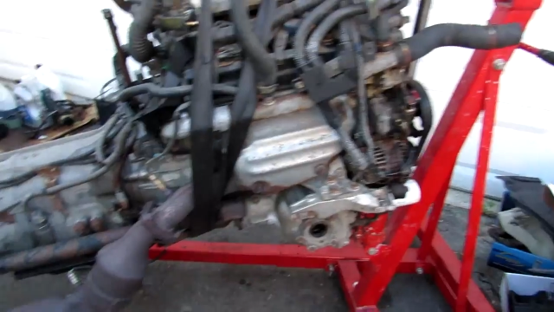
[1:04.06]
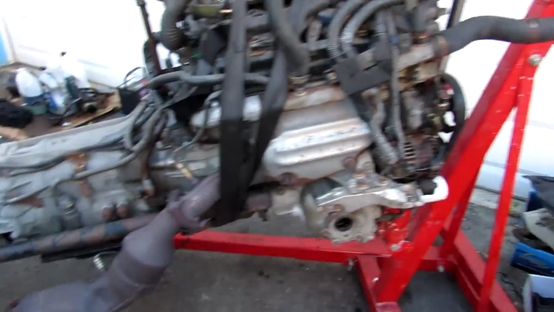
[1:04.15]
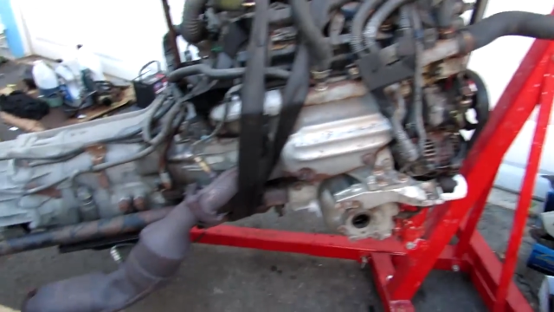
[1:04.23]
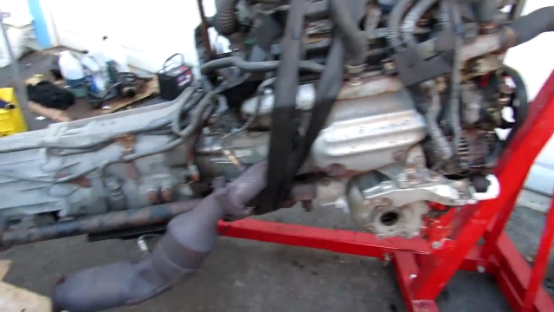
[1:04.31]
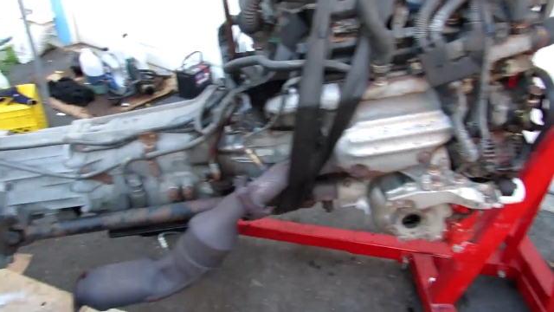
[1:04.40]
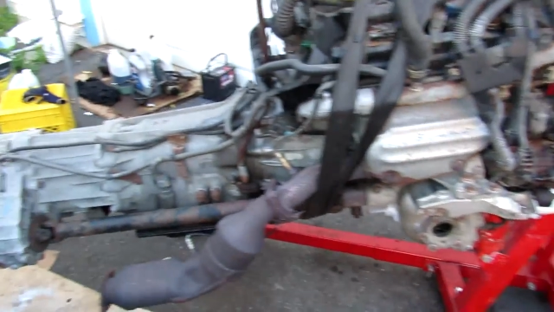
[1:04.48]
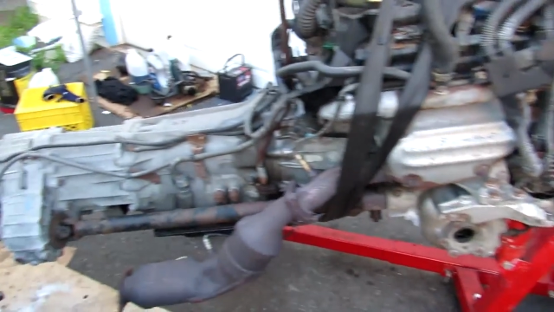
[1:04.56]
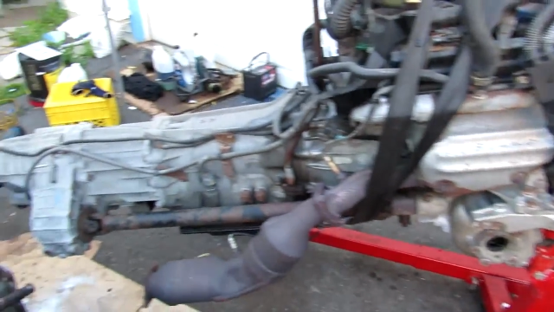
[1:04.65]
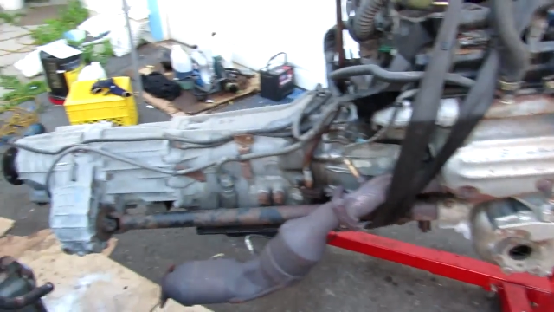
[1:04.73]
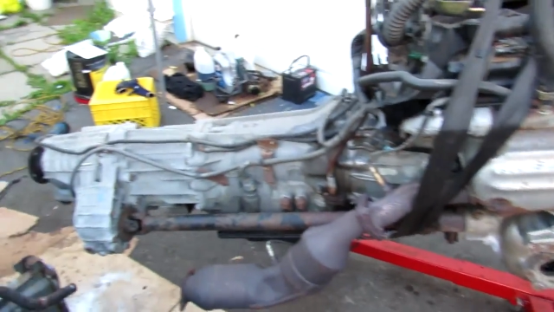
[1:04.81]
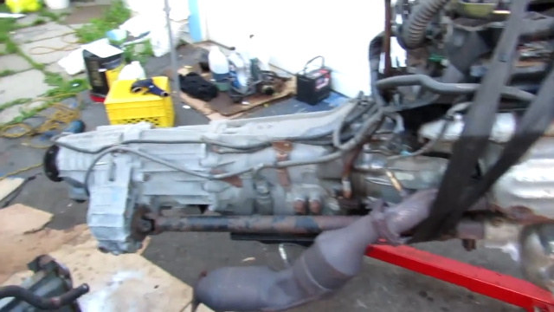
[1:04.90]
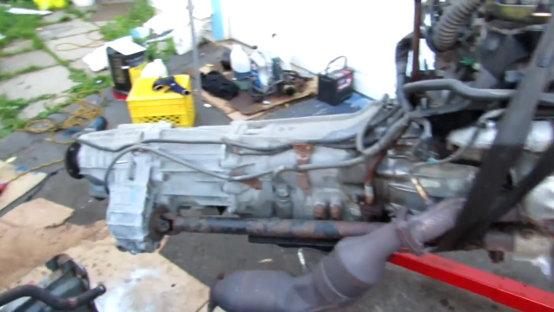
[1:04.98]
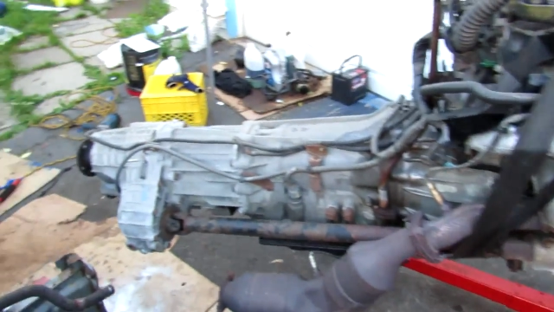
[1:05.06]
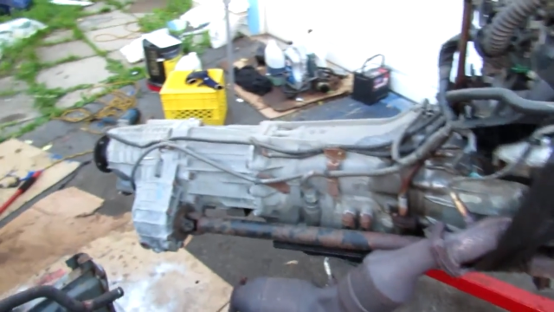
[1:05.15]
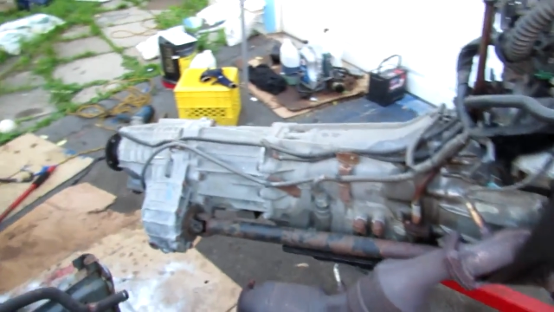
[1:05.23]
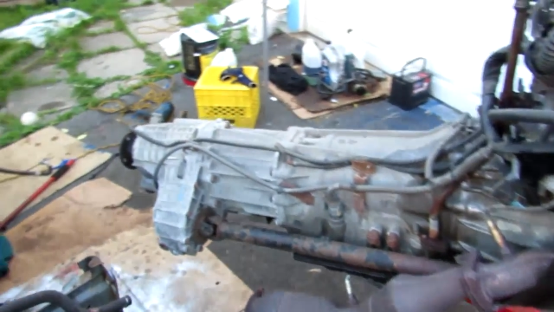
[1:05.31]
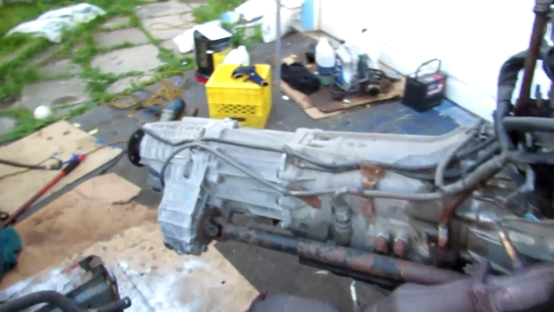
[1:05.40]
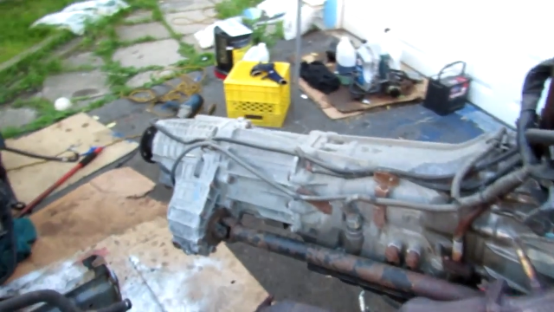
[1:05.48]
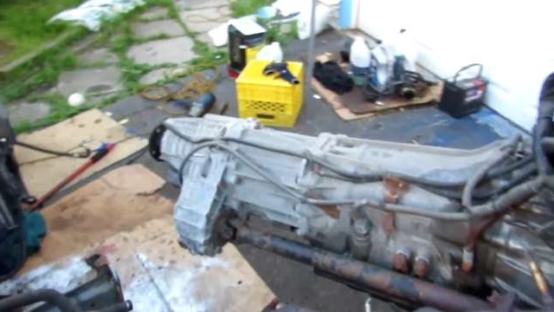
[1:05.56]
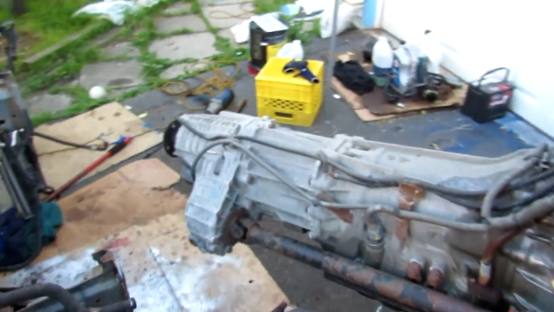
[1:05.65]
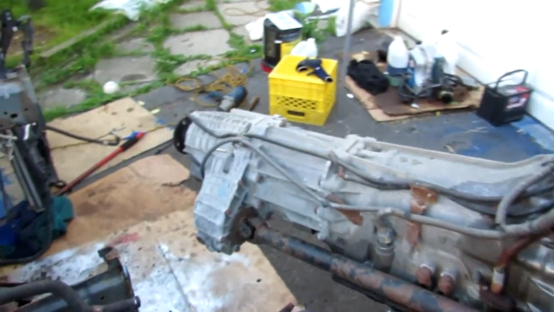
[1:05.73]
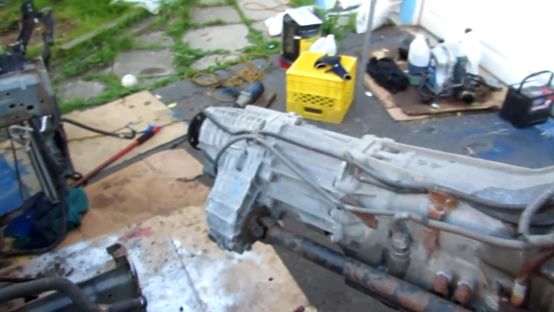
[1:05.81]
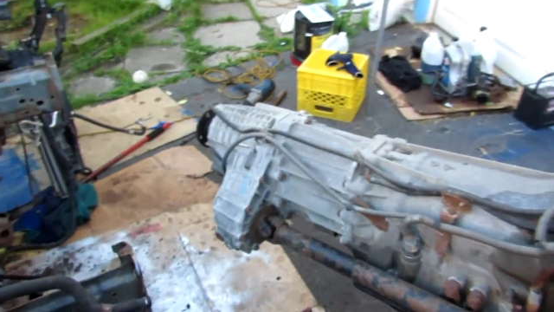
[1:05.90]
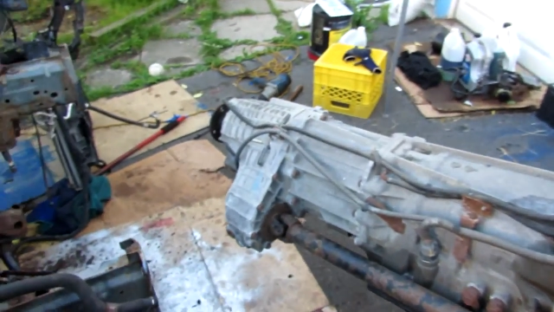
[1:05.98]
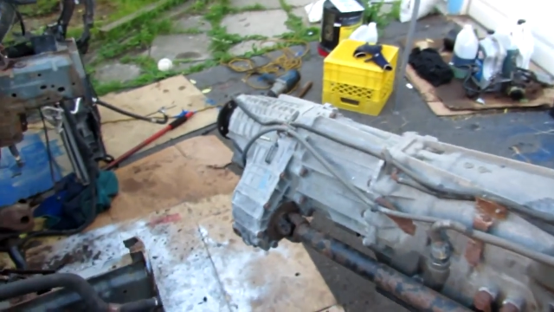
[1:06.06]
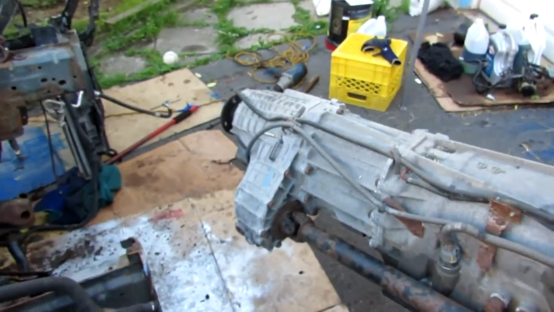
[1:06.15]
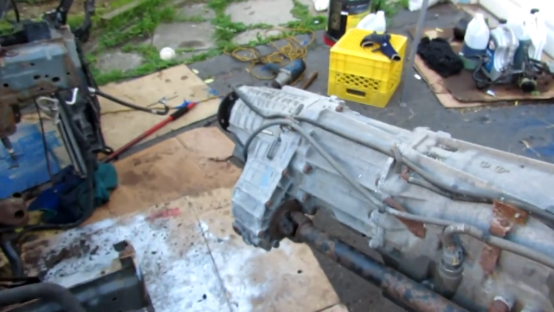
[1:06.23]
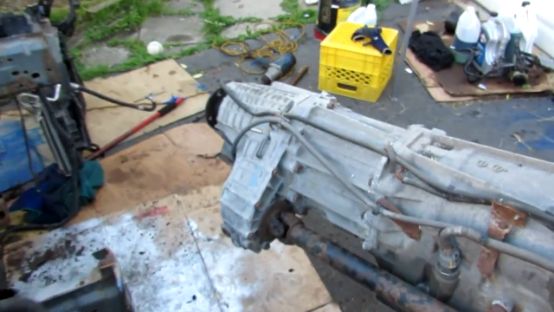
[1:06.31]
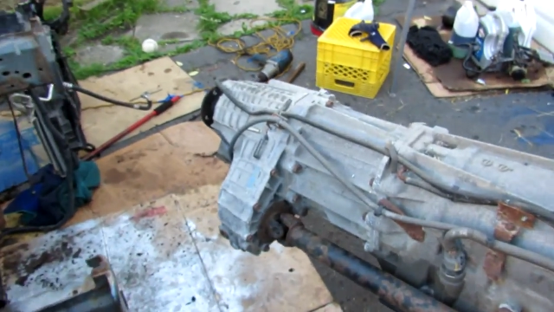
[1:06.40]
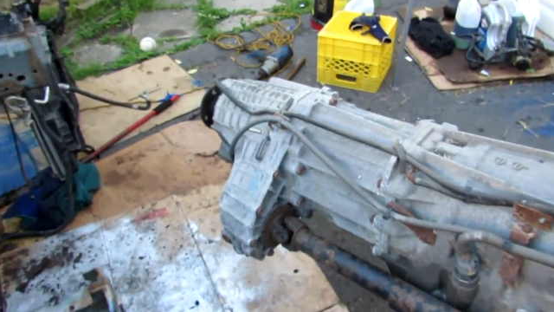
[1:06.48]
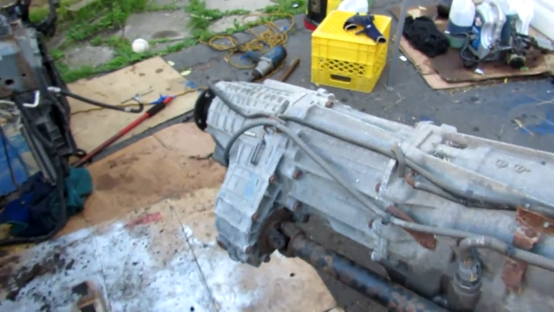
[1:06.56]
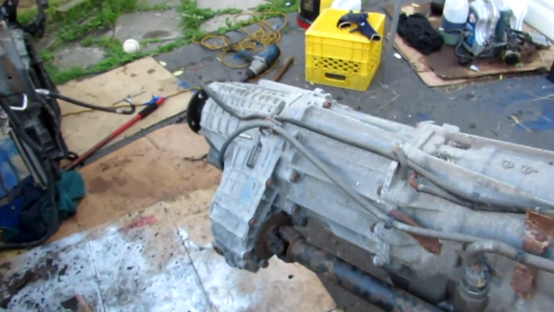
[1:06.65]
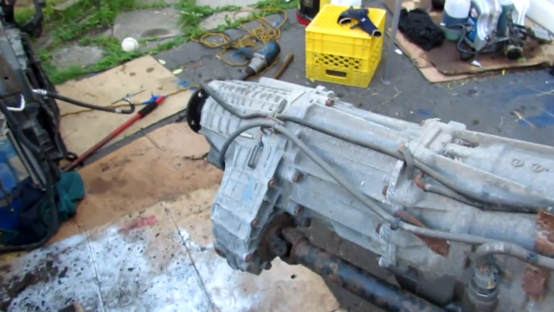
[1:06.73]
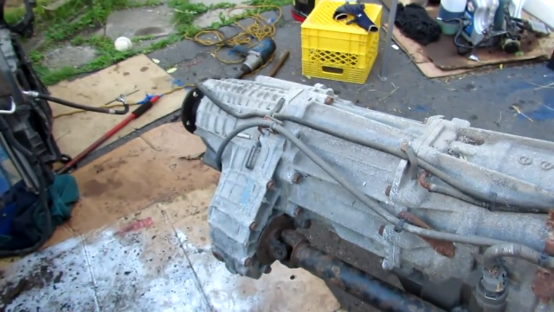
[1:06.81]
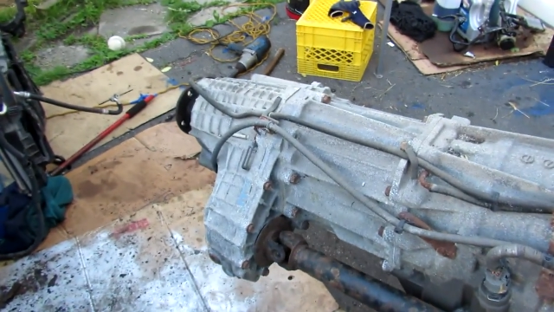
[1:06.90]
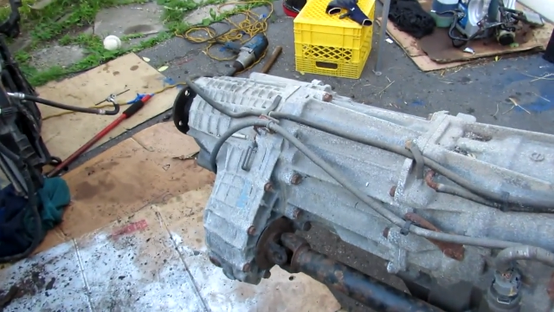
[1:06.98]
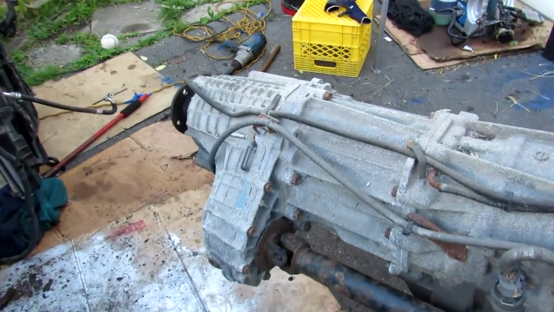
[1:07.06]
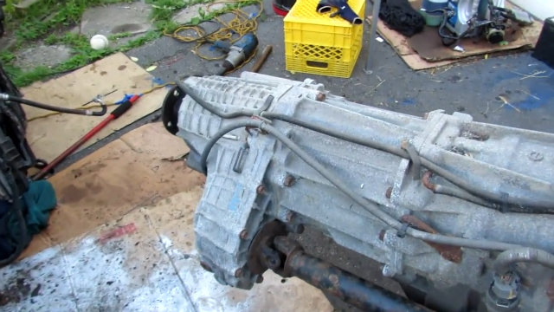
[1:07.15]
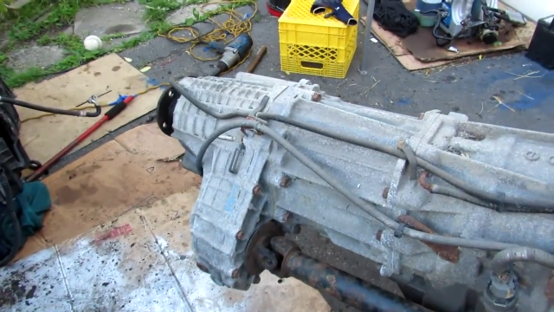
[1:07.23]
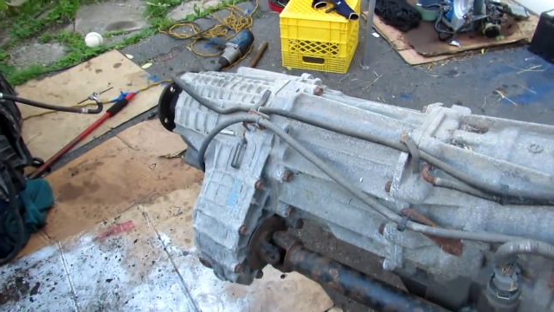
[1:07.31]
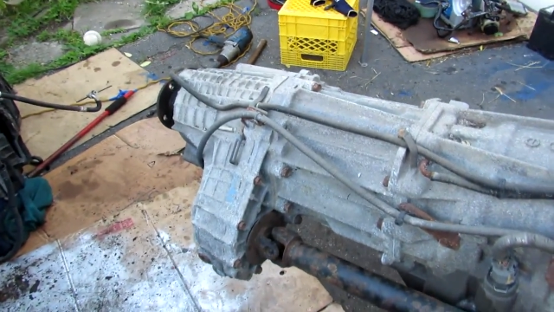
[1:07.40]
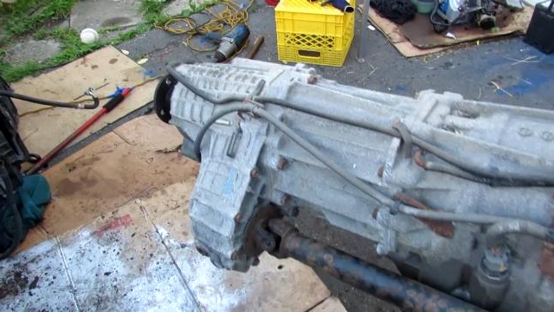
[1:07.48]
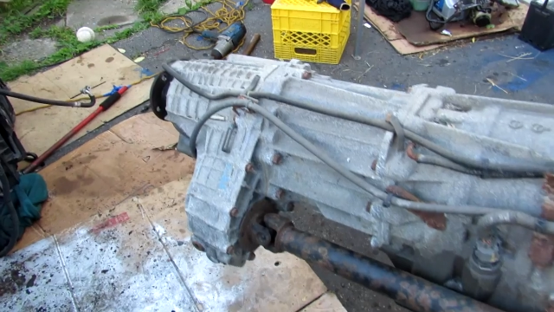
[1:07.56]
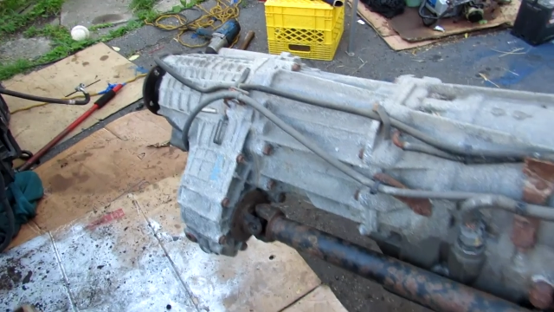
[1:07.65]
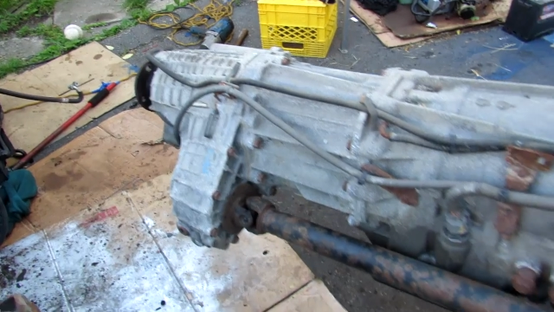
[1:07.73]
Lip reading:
No face is visible, so there are no lips to read.